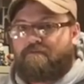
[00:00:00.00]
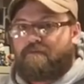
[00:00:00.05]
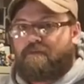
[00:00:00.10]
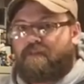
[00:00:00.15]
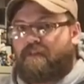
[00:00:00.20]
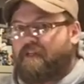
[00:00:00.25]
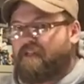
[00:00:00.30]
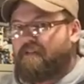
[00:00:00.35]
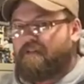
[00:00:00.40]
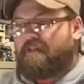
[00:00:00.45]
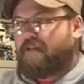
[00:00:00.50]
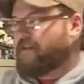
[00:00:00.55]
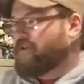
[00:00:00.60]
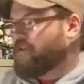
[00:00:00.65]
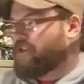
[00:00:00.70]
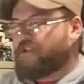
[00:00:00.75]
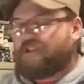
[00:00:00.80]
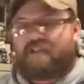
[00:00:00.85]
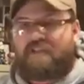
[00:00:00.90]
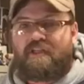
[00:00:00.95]
then they're
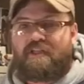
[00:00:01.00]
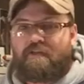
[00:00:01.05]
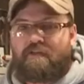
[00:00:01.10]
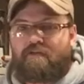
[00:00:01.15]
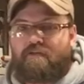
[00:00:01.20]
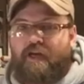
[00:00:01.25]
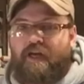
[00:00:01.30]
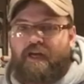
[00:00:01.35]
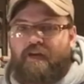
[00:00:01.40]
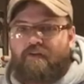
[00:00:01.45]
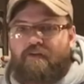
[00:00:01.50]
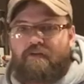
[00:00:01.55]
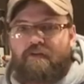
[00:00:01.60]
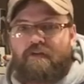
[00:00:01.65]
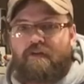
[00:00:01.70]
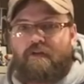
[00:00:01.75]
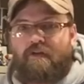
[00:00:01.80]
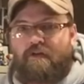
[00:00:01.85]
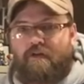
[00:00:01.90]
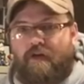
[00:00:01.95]
just sitting around, you
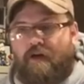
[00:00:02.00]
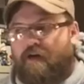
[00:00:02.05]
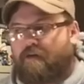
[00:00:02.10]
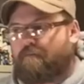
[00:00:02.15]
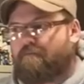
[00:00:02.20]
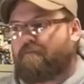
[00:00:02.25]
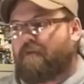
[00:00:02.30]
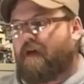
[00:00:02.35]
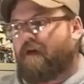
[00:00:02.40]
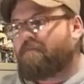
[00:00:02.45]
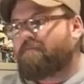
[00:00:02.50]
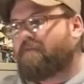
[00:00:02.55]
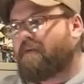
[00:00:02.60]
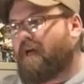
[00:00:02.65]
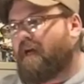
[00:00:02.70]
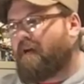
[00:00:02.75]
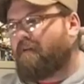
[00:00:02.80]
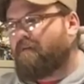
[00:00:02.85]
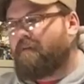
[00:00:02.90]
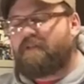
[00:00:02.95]
know. I'm
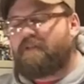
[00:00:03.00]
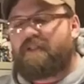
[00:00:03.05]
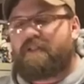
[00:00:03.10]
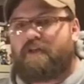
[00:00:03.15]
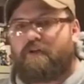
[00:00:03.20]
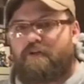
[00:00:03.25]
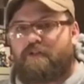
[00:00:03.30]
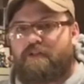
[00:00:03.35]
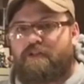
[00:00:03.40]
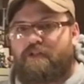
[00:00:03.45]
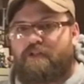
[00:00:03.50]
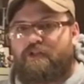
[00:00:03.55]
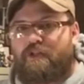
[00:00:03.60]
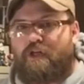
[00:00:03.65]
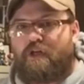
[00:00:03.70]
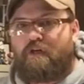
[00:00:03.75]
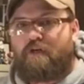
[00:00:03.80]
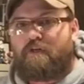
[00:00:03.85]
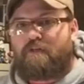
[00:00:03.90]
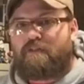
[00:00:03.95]
not really going to
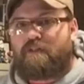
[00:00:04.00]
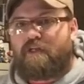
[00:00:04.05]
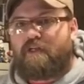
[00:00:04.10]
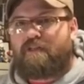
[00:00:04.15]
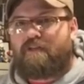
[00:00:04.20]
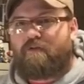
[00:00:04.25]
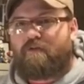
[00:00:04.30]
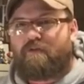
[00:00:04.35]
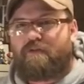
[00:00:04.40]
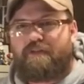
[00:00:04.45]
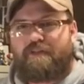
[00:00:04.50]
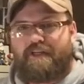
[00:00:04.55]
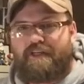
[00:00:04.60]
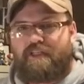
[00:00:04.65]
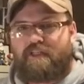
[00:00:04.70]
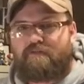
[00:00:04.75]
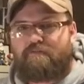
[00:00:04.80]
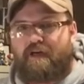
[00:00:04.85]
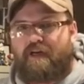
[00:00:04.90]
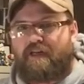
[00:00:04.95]
shows, and I don't really
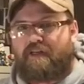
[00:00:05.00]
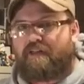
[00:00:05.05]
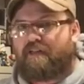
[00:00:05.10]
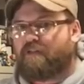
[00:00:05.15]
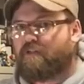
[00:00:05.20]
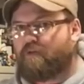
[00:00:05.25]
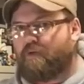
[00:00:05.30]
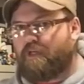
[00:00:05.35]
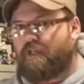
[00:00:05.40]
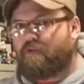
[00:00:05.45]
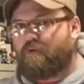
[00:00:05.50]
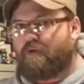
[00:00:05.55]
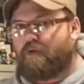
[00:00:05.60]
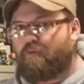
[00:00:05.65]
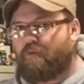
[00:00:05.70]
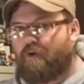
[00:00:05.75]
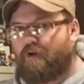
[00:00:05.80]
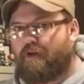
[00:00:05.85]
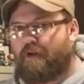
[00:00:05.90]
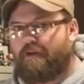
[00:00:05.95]
expect that
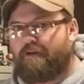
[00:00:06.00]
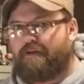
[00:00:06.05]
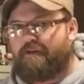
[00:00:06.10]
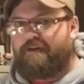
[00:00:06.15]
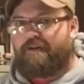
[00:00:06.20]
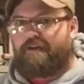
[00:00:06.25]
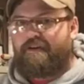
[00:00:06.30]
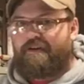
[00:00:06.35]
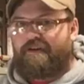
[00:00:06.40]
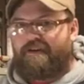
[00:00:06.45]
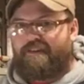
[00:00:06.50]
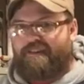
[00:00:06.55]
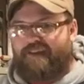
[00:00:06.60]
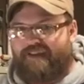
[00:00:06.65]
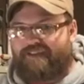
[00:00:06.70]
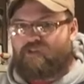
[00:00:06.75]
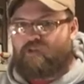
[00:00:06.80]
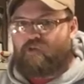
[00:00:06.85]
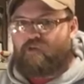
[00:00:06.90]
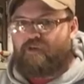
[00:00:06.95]
2021
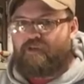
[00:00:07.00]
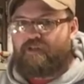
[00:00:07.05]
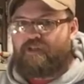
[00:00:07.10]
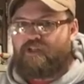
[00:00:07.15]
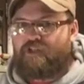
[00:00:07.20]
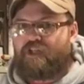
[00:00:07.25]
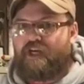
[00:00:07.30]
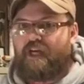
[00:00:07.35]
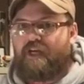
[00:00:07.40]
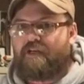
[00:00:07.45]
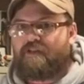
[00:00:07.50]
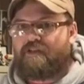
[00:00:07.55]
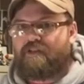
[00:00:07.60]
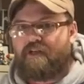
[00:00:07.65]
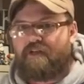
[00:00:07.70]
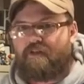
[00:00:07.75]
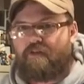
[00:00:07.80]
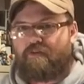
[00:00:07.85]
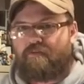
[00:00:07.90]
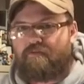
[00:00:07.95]
that's going to change. I
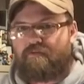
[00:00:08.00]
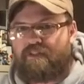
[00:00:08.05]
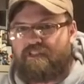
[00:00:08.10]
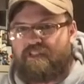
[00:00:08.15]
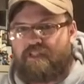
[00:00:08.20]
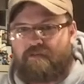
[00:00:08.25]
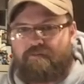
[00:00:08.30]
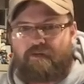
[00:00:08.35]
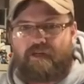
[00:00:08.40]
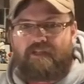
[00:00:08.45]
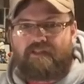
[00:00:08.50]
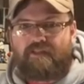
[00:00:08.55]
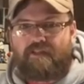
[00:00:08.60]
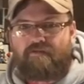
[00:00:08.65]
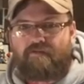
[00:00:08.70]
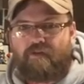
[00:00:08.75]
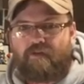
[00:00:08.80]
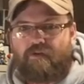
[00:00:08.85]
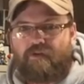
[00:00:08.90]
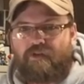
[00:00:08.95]
don't see
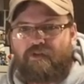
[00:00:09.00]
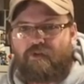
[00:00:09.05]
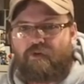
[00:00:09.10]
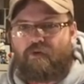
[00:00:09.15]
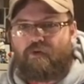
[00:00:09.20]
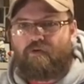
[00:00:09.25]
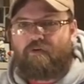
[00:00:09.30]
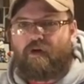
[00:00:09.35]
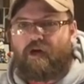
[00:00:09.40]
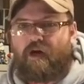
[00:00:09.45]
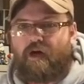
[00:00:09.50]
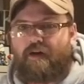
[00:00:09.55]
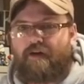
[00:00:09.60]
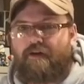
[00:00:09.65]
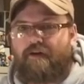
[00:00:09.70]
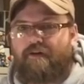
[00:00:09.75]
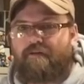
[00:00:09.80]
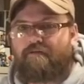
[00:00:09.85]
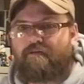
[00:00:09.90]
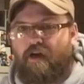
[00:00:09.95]
myself going to a whole lot
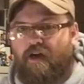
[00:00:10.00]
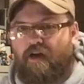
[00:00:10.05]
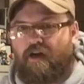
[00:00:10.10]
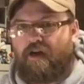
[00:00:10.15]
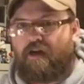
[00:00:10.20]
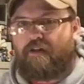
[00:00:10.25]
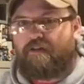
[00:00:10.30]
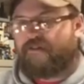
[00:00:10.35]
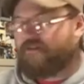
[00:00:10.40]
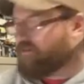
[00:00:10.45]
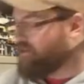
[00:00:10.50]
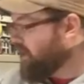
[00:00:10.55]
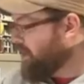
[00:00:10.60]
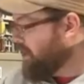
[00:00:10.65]
of cons,